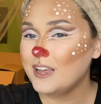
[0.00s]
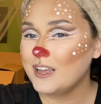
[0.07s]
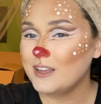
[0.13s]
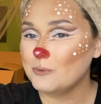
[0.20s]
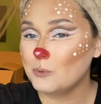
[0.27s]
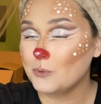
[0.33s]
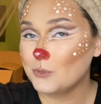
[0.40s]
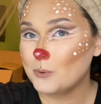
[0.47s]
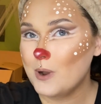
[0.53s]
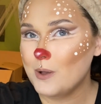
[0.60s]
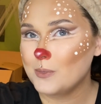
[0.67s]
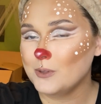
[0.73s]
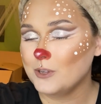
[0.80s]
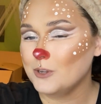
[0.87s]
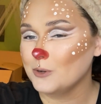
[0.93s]
well throughout
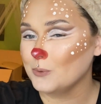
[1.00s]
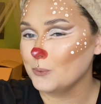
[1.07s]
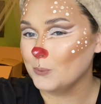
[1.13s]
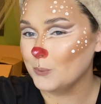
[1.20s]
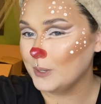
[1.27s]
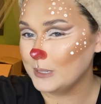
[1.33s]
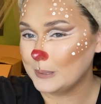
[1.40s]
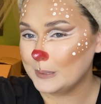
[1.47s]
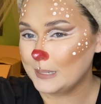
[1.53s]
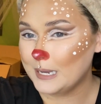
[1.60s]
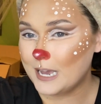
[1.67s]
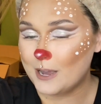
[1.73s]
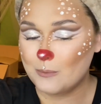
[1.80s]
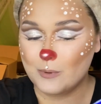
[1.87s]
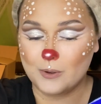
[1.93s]
the year really,
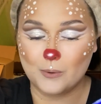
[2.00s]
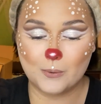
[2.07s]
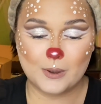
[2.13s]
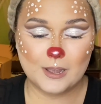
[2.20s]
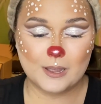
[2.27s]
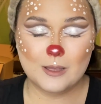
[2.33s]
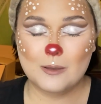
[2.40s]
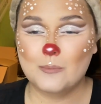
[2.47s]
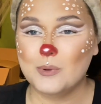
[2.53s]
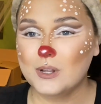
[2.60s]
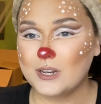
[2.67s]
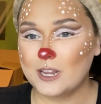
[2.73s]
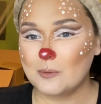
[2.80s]
I will put a